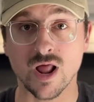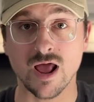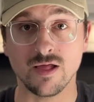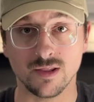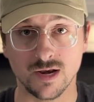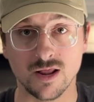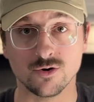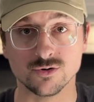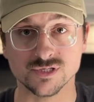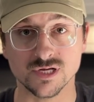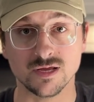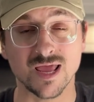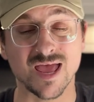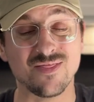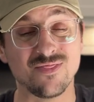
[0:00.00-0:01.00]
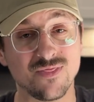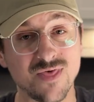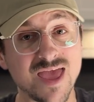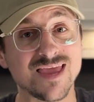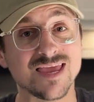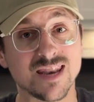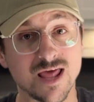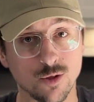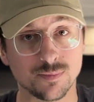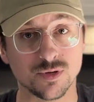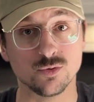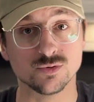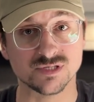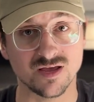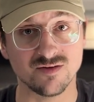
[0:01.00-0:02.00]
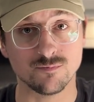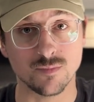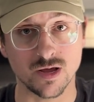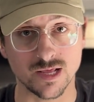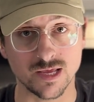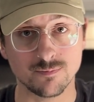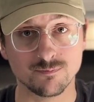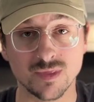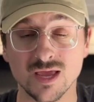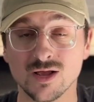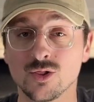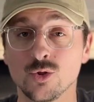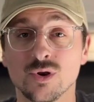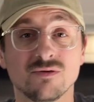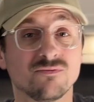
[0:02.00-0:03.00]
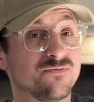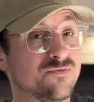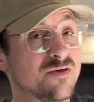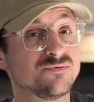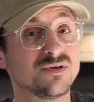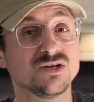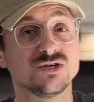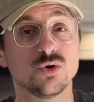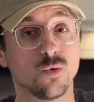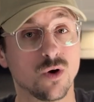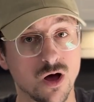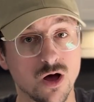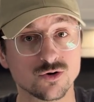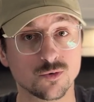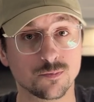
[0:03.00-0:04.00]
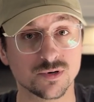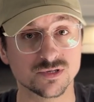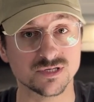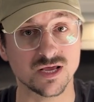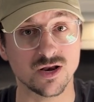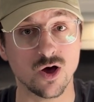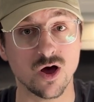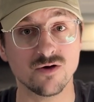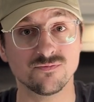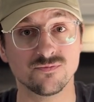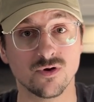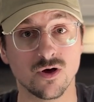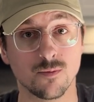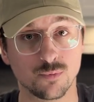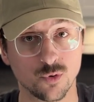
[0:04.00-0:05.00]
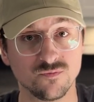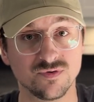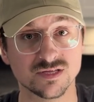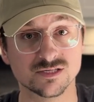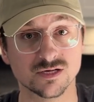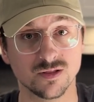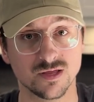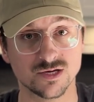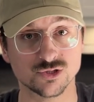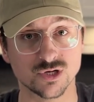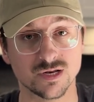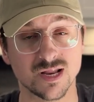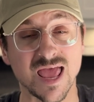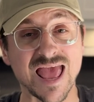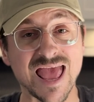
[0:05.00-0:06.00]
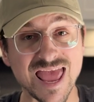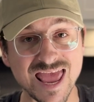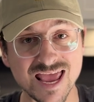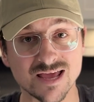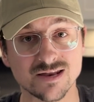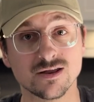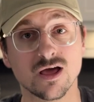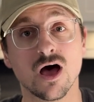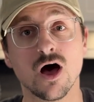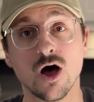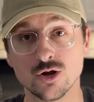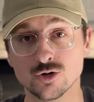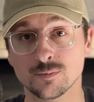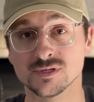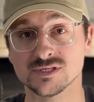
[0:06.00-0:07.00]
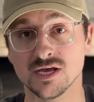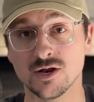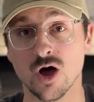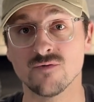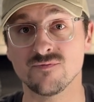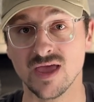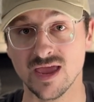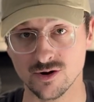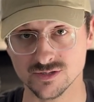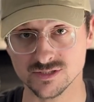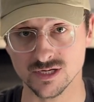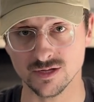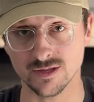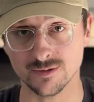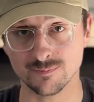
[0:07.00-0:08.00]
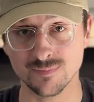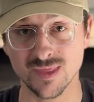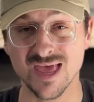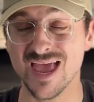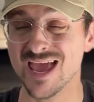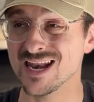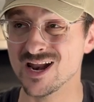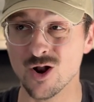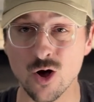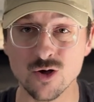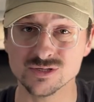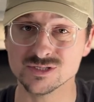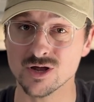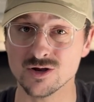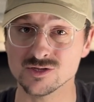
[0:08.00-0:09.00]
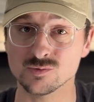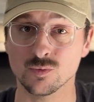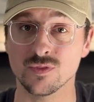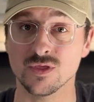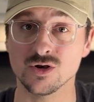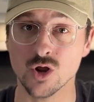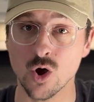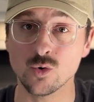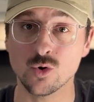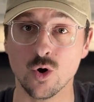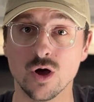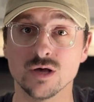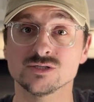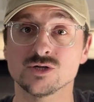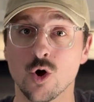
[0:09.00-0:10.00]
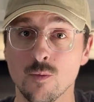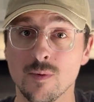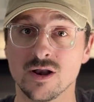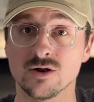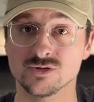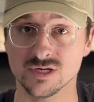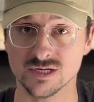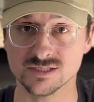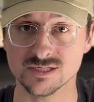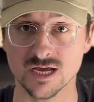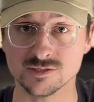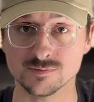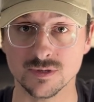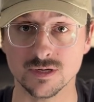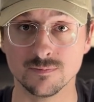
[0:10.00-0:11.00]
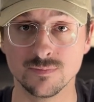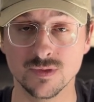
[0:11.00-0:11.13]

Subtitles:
Island Energy, and they can help you save money, including 50 to 100% off approved insulation and 100% off air sealing. And it all starts with a no-cost home energy assessment.